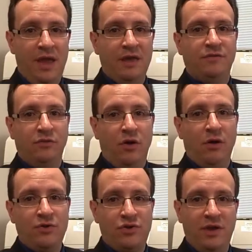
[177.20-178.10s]
as
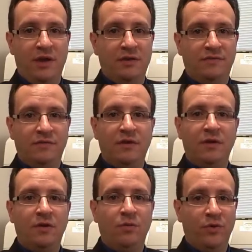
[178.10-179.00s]
large as
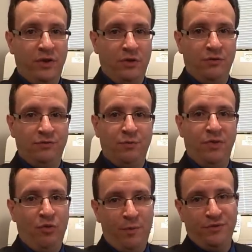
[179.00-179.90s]
what occurs
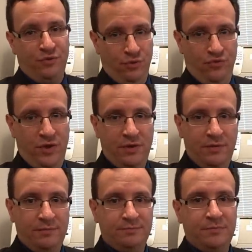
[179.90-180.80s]
with open surgery.
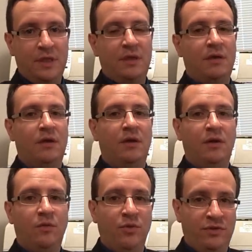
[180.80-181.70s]

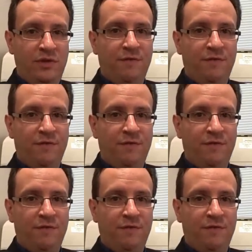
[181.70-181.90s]
What